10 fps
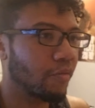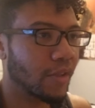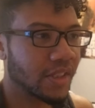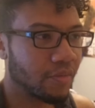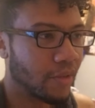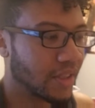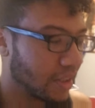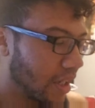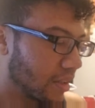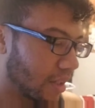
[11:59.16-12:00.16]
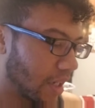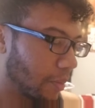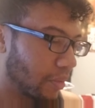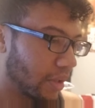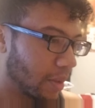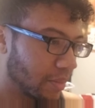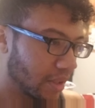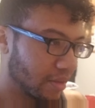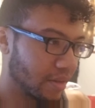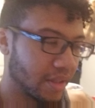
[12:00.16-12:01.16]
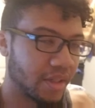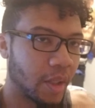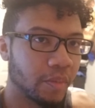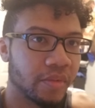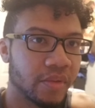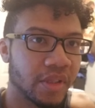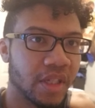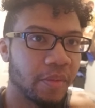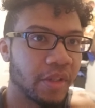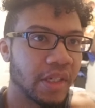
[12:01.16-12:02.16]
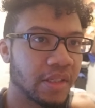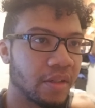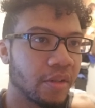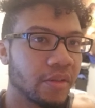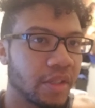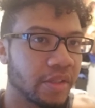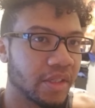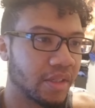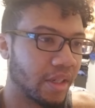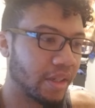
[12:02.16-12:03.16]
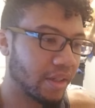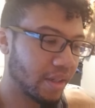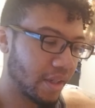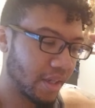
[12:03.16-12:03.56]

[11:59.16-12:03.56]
once once again, like I bring up the the same the same thing I said earlier, just like